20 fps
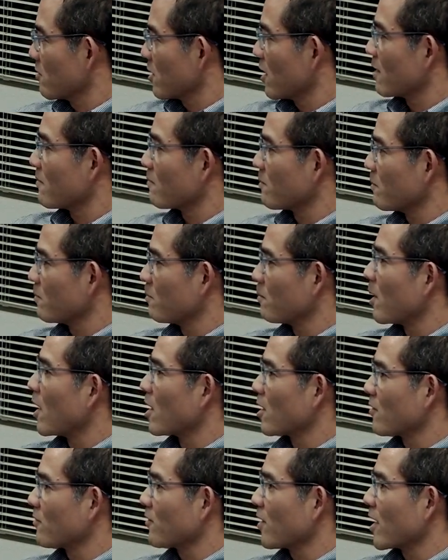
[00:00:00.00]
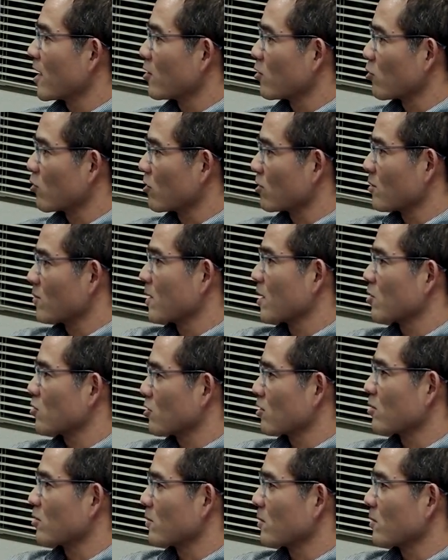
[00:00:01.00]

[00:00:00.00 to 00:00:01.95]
kind of modify in order to make sure